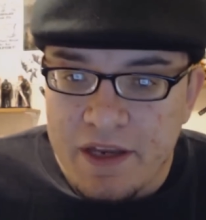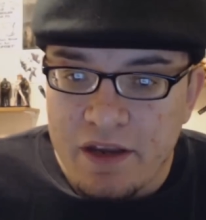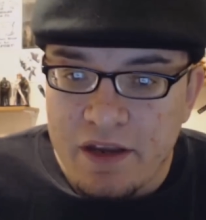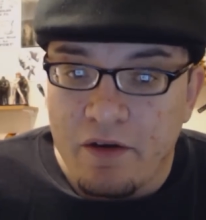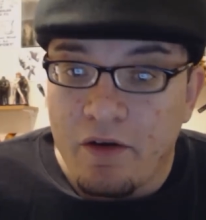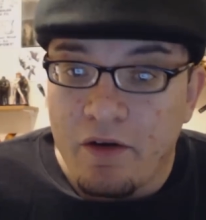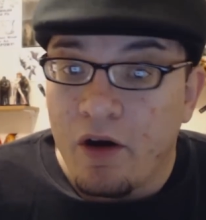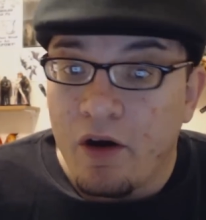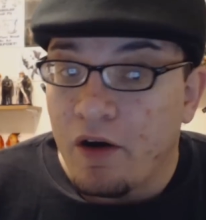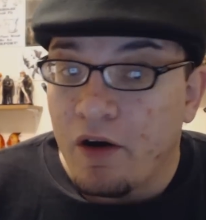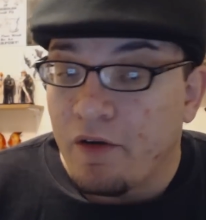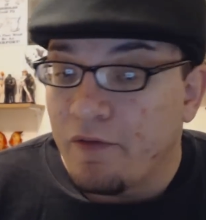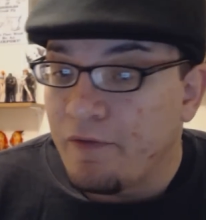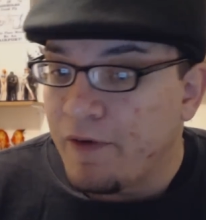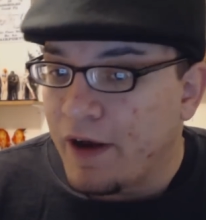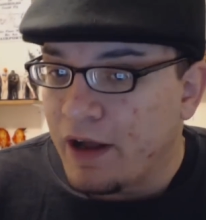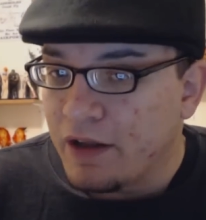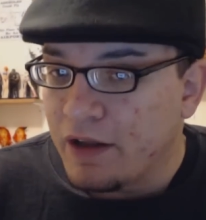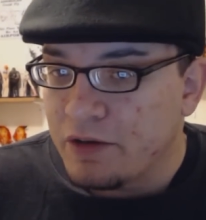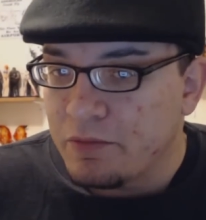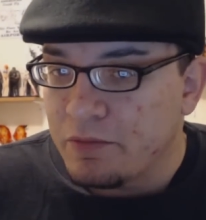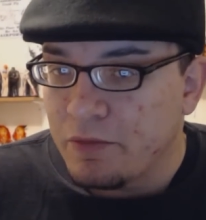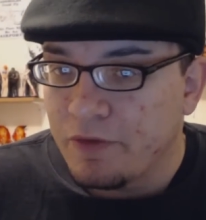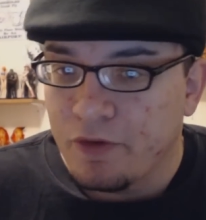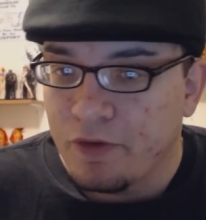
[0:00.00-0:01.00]
the uh,
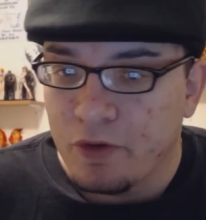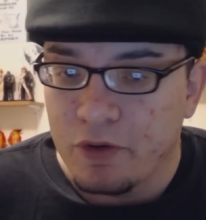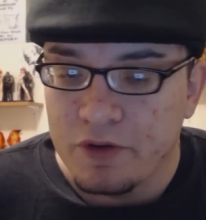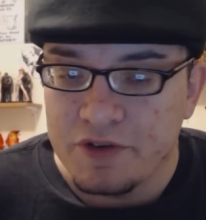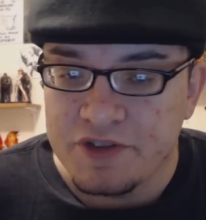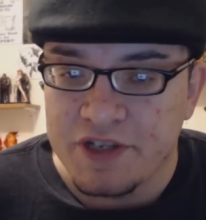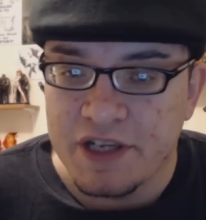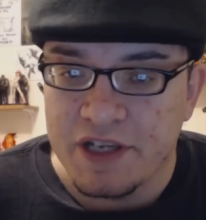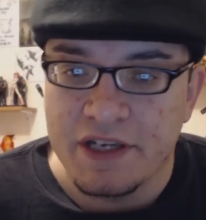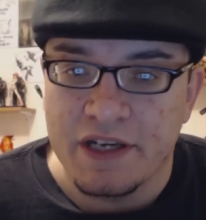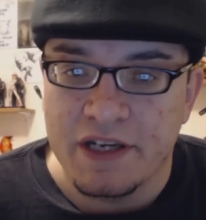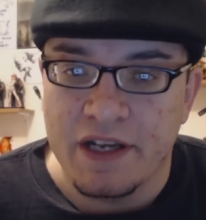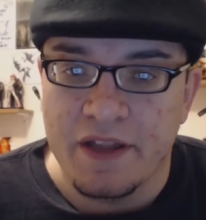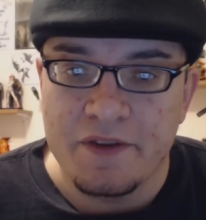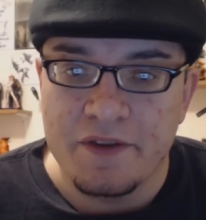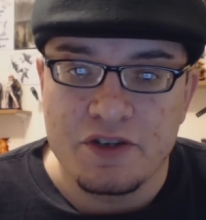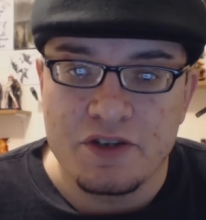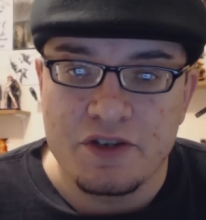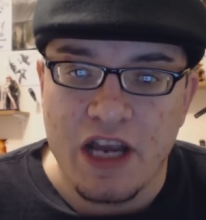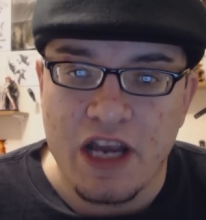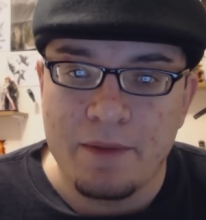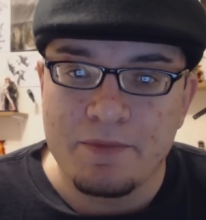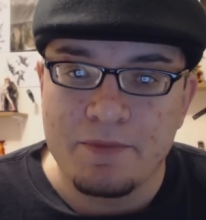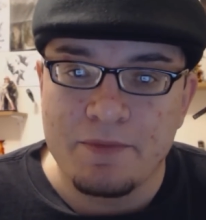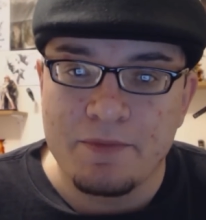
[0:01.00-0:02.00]
volume, of course, ended in the
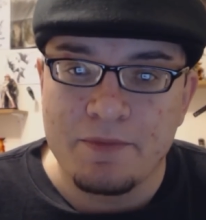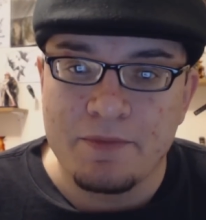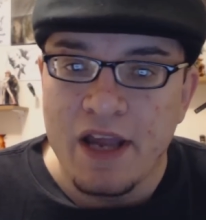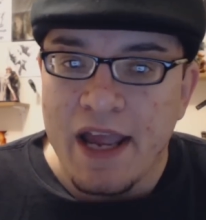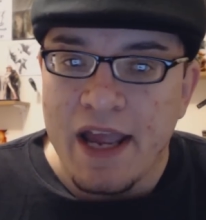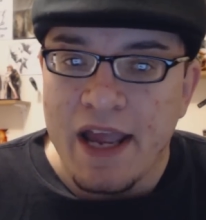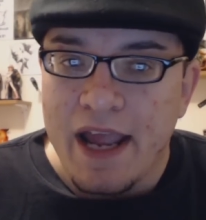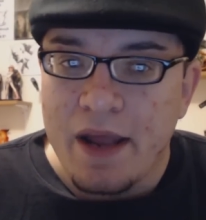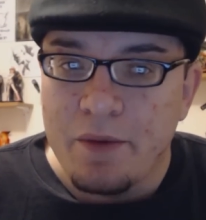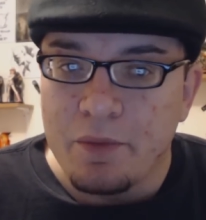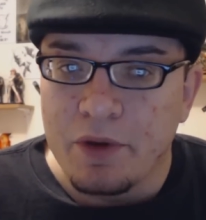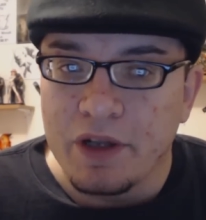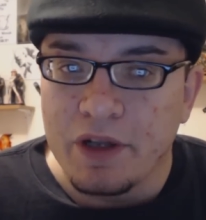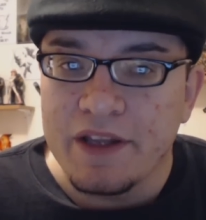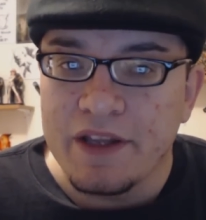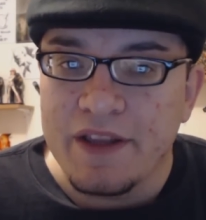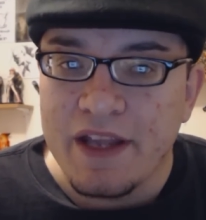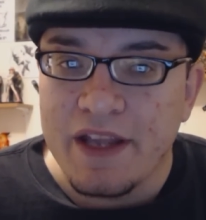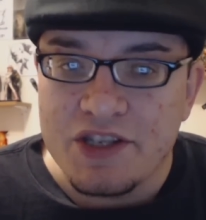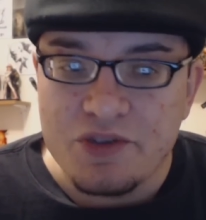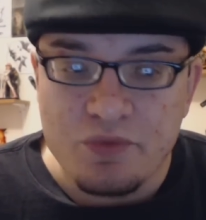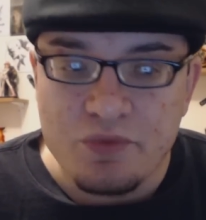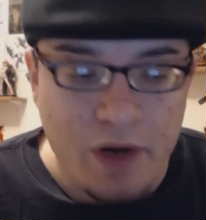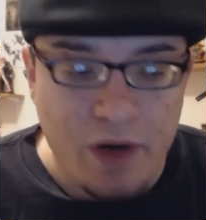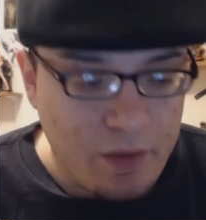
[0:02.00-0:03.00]
chapter. And really,
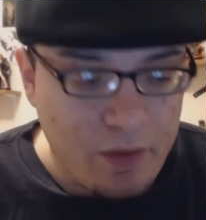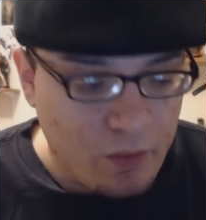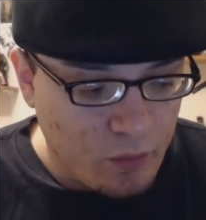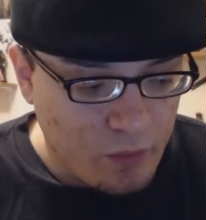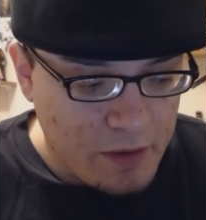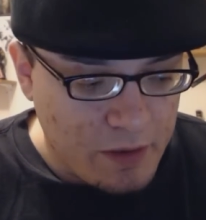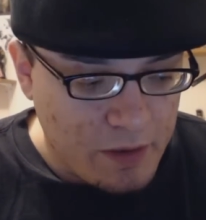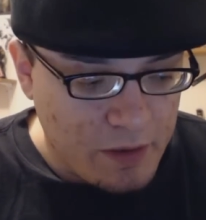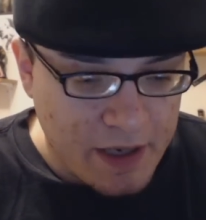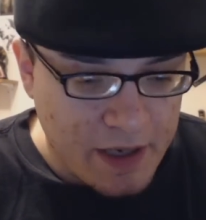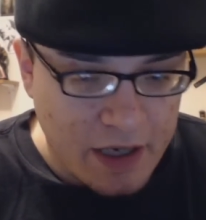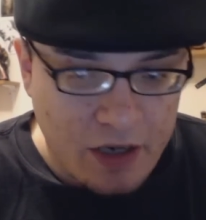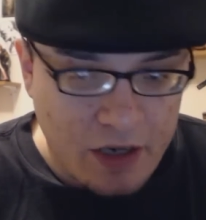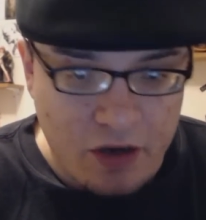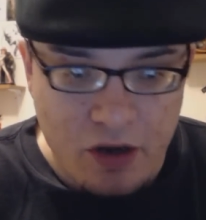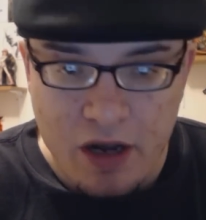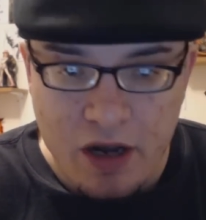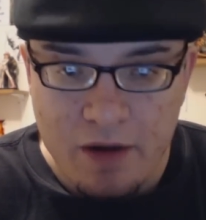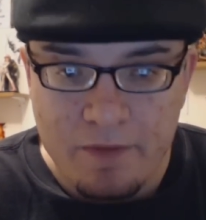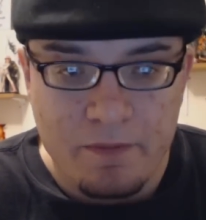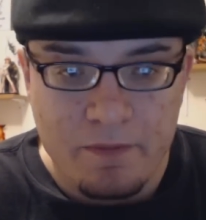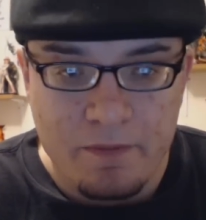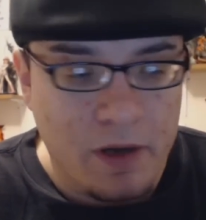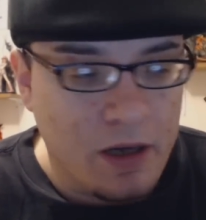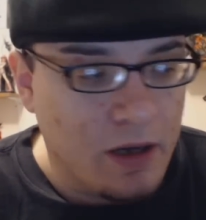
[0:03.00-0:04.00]
that's right where we pick
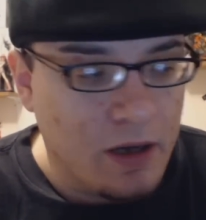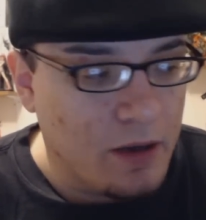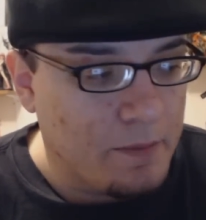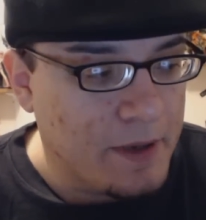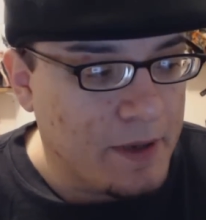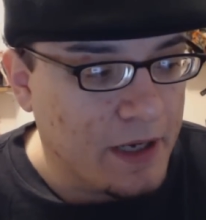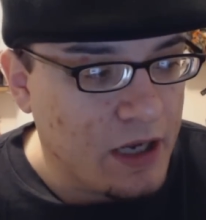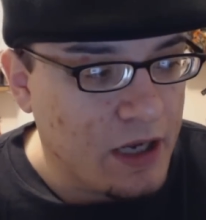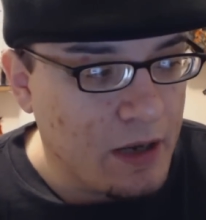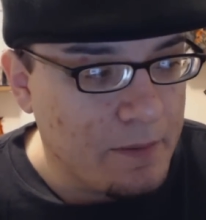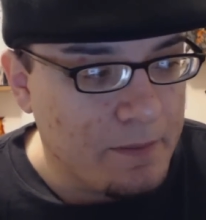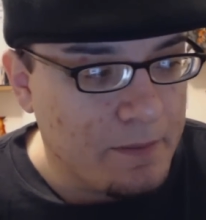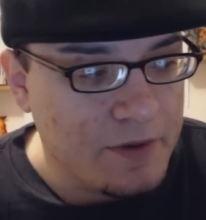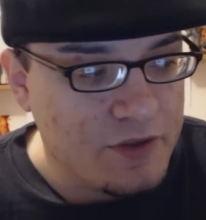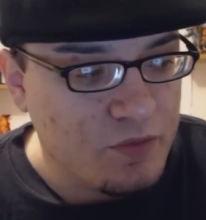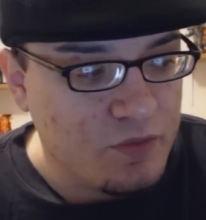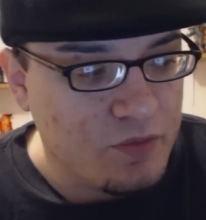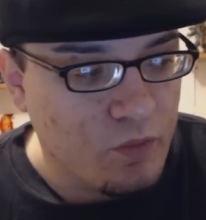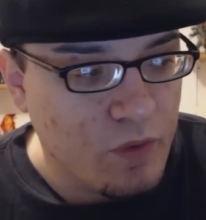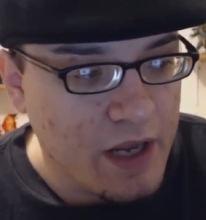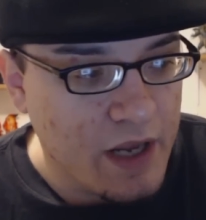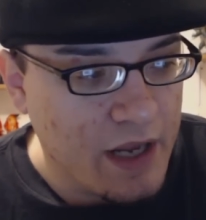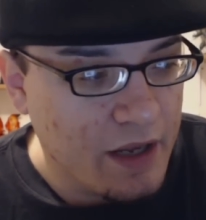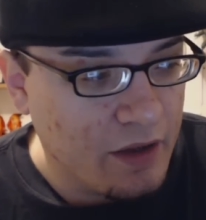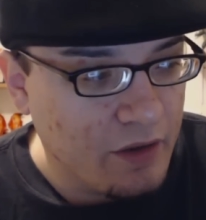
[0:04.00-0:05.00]
off, uh, pick up as
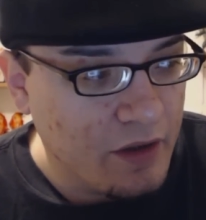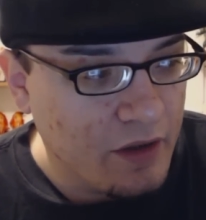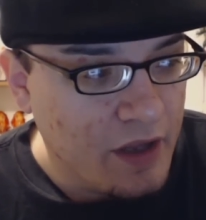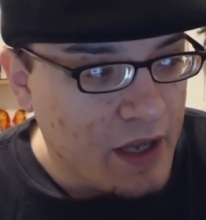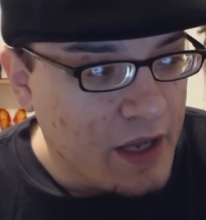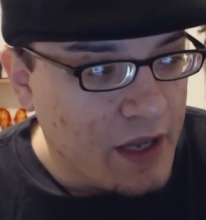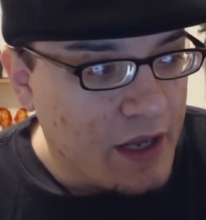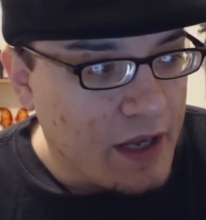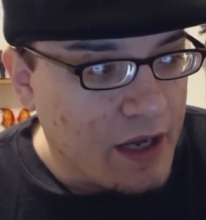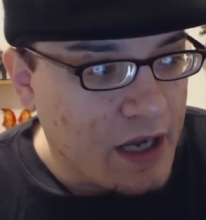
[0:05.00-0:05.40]
well.